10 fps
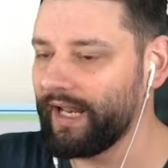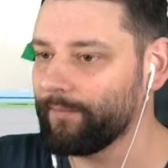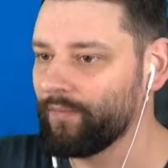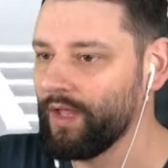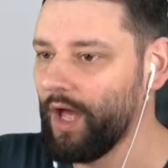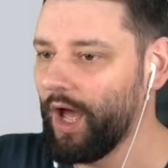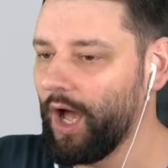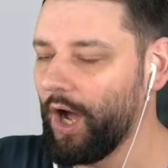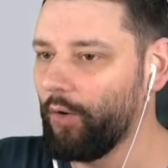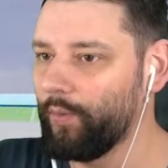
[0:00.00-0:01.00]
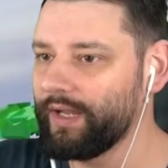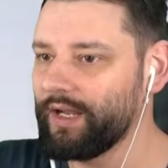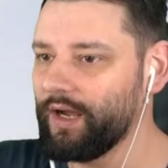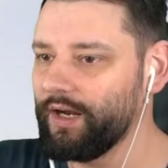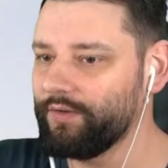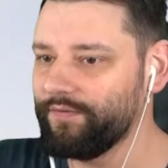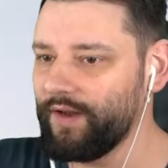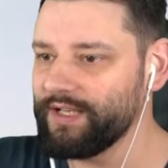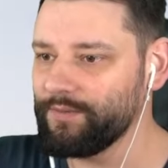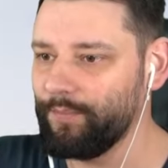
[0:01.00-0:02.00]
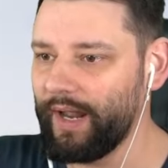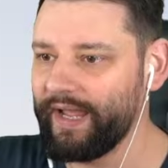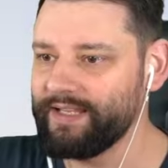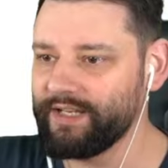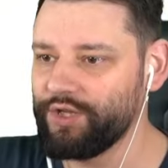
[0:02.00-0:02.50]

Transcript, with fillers: now. Uh, we can kind of fly some planes